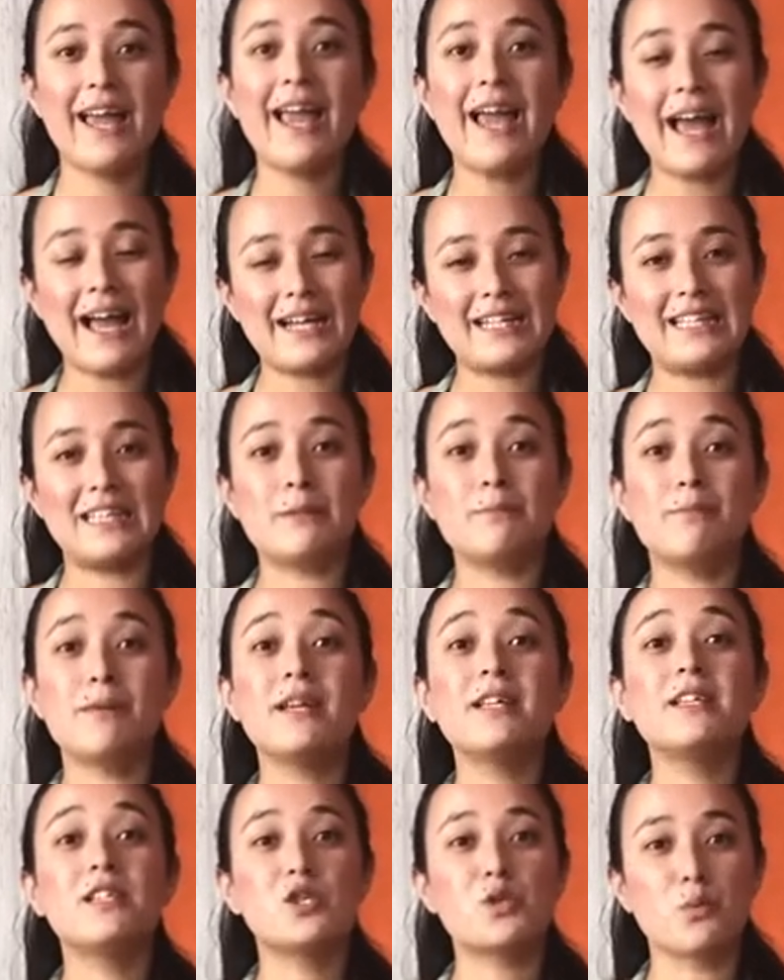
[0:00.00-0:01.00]
and it made
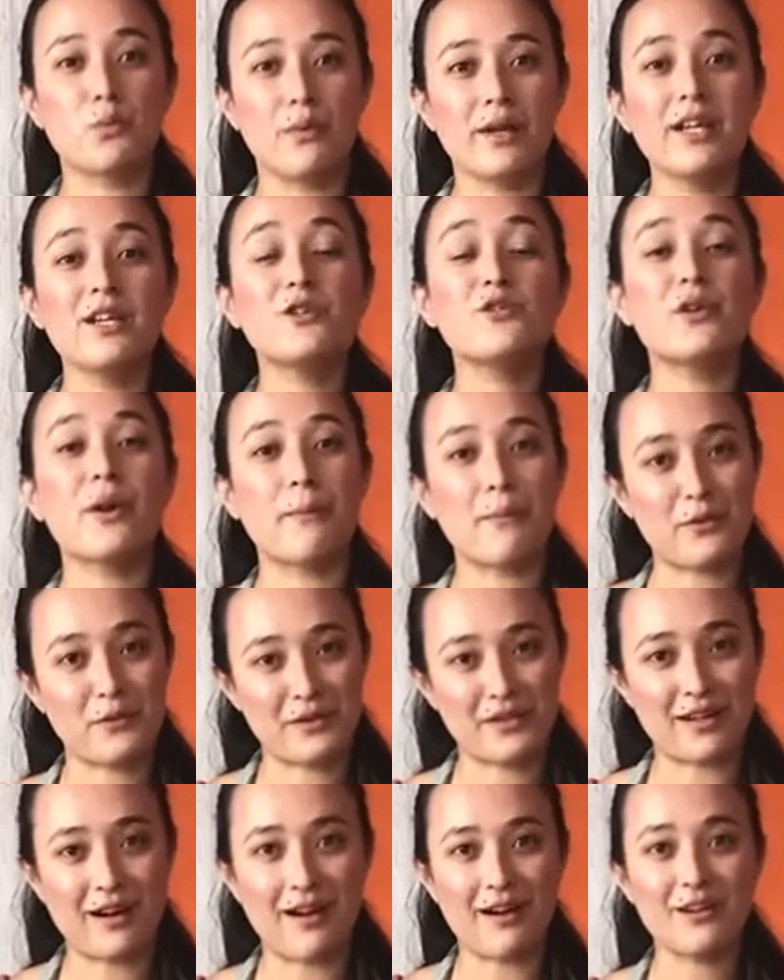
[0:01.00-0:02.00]
its way to
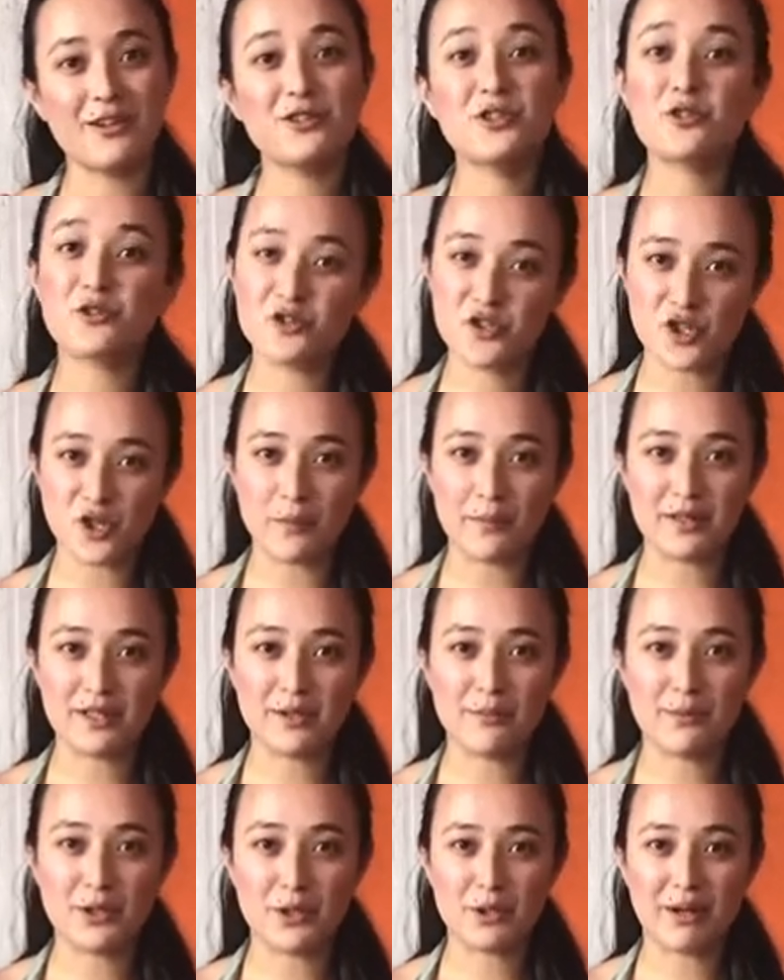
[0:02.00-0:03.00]
America through German
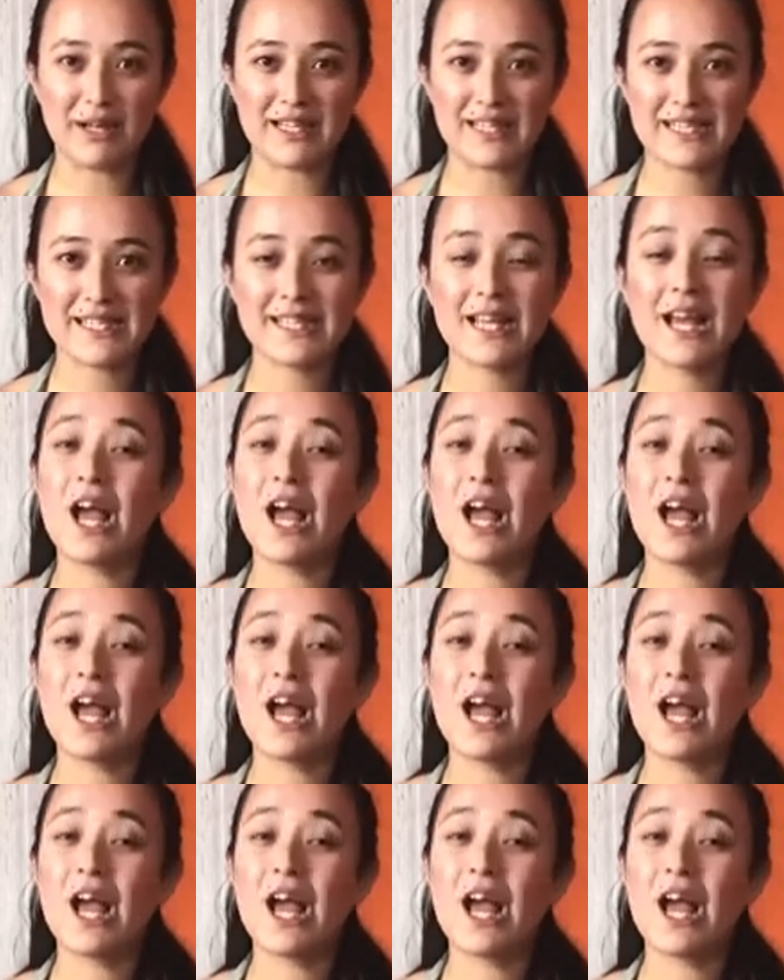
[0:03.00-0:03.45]
immigrants.